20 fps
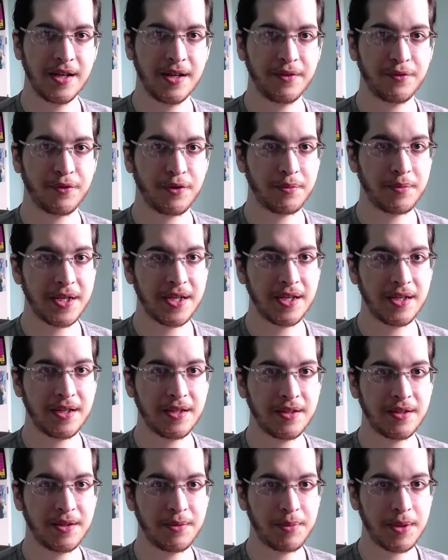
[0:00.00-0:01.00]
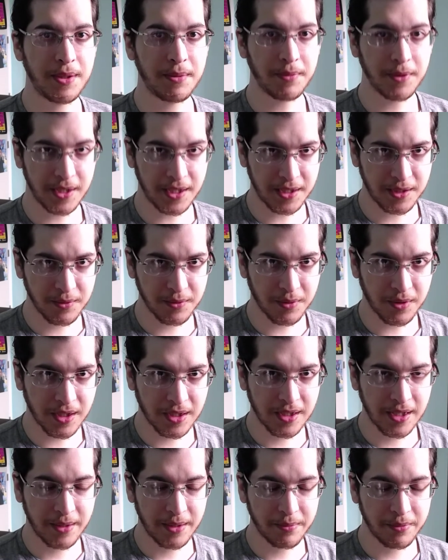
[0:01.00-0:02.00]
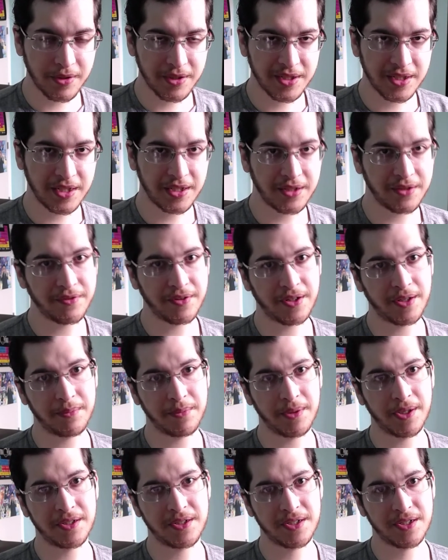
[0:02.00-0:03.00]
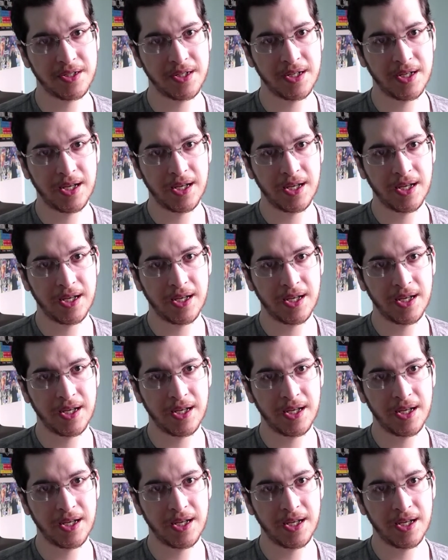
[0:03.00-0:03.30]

for being the people that you are. I appreciate you very much.